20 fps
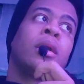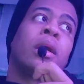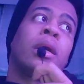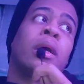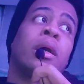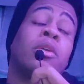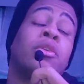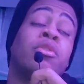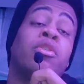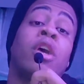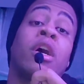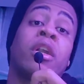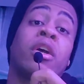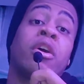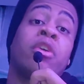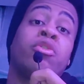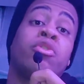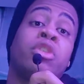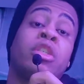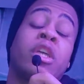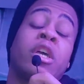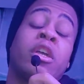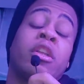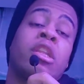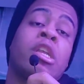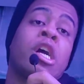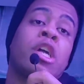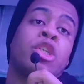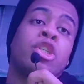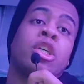You got to understand
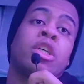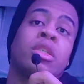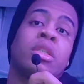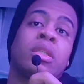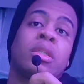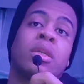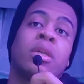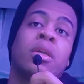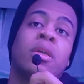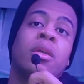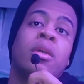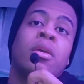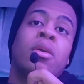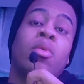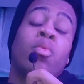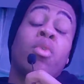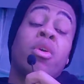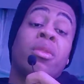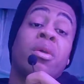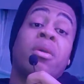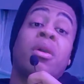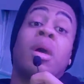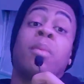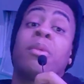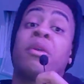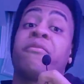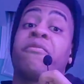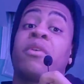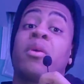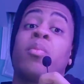not just where they're
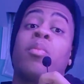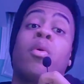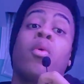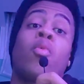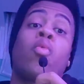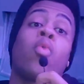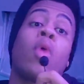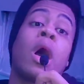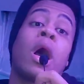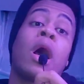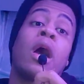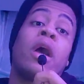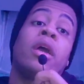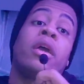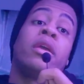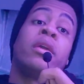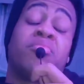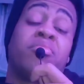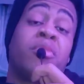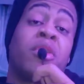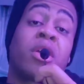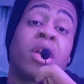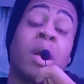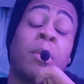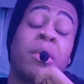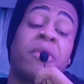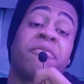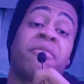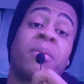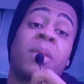coming from, but why they're
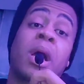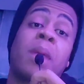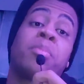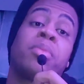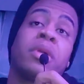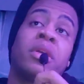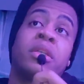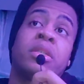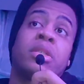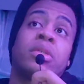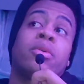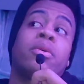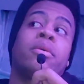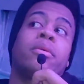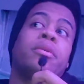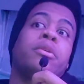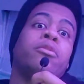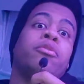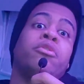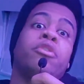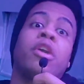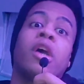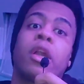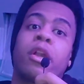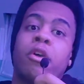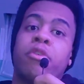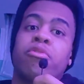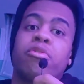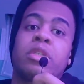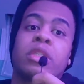coming from that place. So you got to
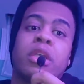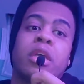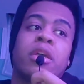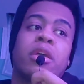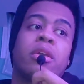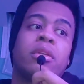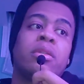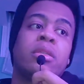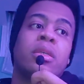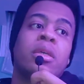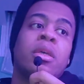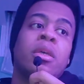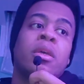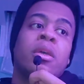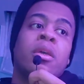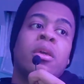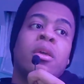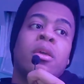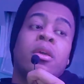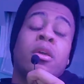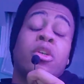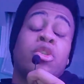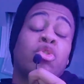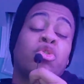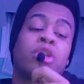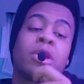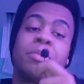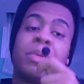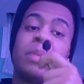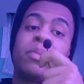understand, because
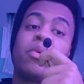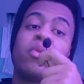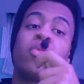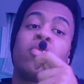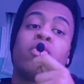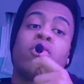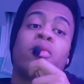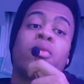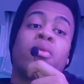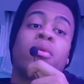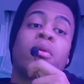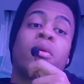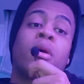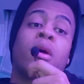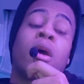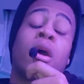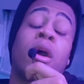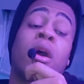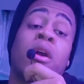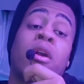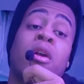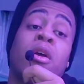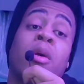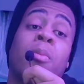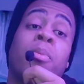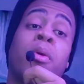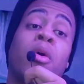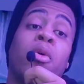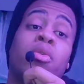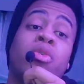usually people who are
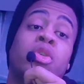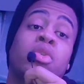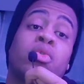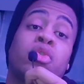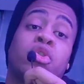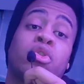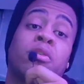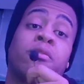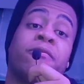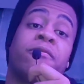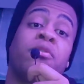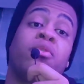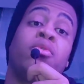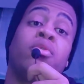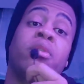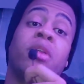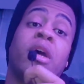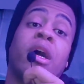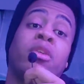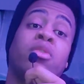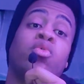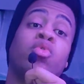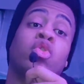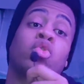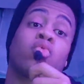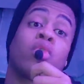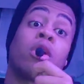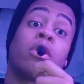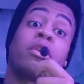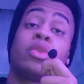opposed to a certain view that you
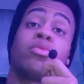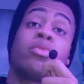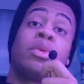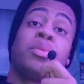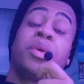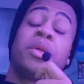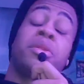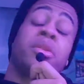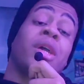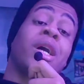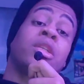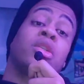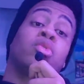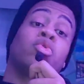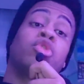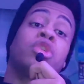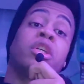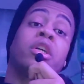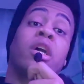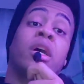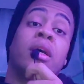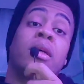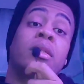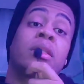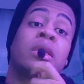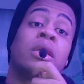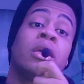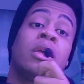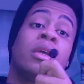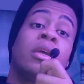strongly agree with, that's usually
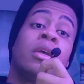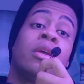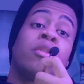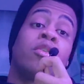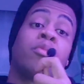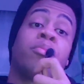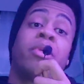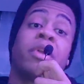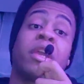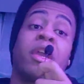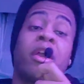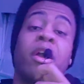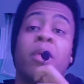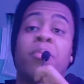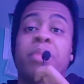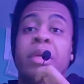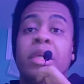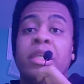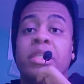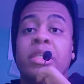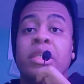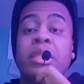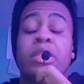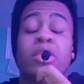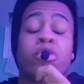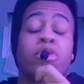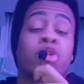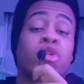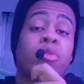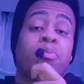because they're picking up pieces
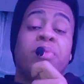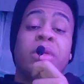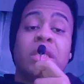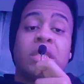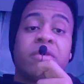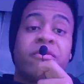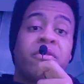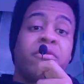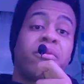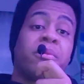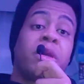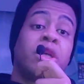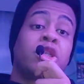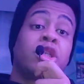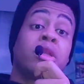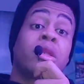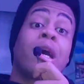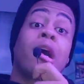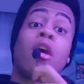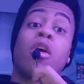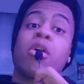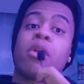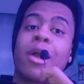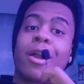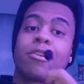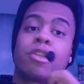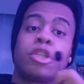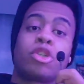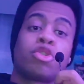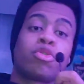or certain pieces of information that are
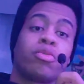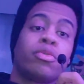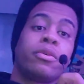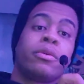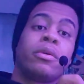actually true,